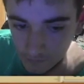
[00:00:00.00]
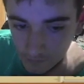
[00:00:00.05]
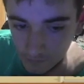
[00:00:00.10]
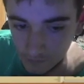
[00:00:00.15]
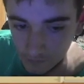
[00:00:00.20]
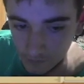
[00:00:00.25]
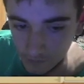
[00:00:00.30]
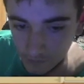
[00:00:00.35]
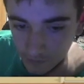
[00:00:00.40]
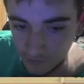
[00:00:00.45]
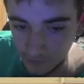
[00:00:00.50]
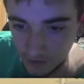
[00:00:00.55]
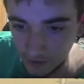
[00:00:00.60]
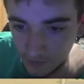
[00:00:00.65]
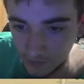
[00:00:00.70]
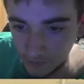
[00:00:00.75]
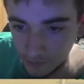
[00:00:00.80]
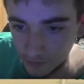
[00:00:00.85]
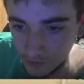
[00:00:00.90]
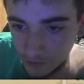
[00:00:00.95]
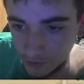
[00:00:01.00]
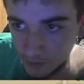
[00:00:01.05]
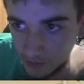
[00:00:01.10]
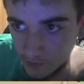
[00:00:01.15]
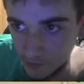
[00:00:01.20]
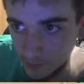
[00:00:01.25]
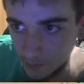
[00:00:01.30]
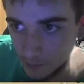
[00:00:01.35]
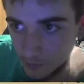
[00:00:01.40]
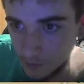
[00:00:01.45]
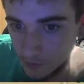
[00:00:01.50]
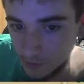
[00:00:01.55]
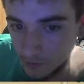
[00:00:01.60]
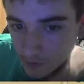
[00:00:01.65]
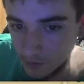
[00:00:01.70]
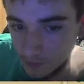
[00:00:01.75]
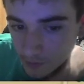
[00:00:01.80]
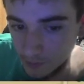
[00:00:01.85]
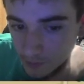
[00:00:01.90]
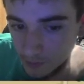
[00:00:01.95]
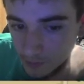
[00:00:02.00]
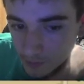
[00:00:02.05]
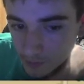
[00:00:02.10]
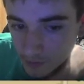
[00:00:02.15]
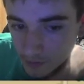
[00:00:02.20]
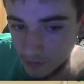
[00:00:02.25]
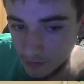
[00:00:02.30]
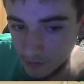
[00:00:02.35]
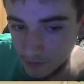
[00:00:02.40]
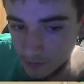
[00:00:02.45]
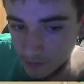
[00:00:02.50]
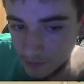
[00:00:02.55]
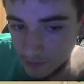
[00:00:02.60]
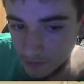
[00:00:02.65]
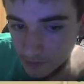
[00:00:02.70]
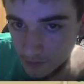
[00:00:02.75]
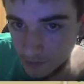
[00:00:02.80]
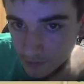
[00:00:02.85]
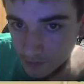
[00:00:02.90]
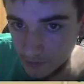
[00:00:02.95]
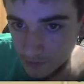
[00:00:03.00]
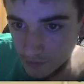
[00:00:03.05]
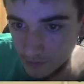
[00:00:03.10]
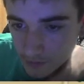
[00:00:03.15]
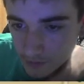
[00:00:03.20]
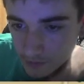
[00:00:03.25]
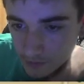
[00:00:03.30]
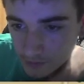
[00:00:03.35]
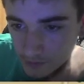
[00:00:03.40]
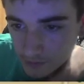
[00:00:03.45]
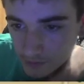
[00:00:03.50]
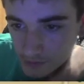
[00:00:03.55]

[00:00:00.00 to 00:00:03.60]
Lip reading: We have 5 to work with. I'm not going to pop down Edward.